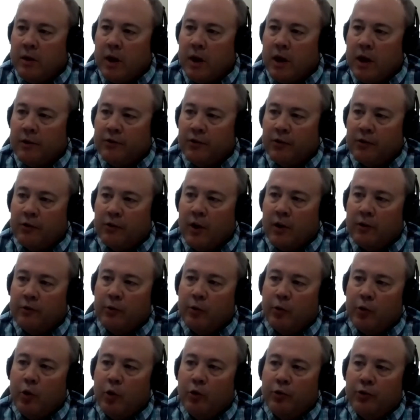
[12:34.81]
on
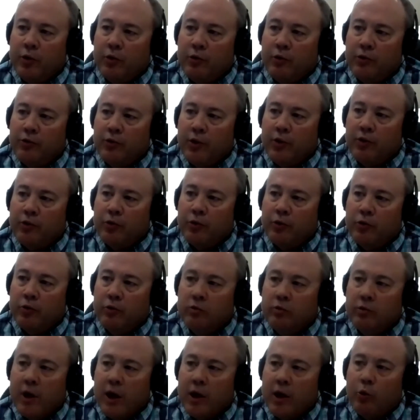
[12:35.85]
successful no-till in
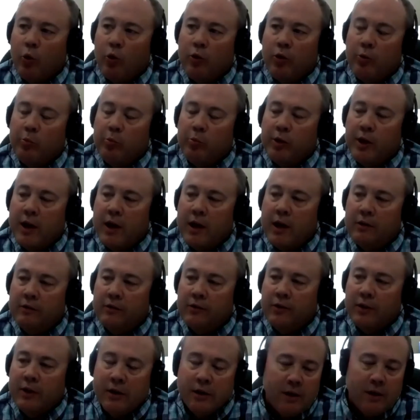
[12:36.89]
Central and Northern
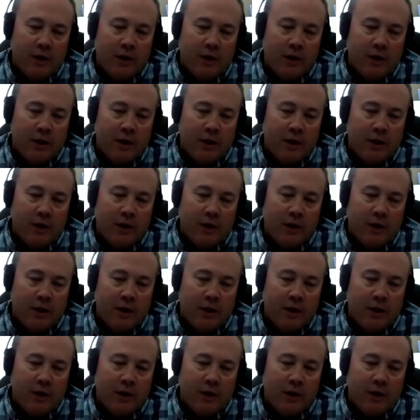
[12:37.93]
Plains.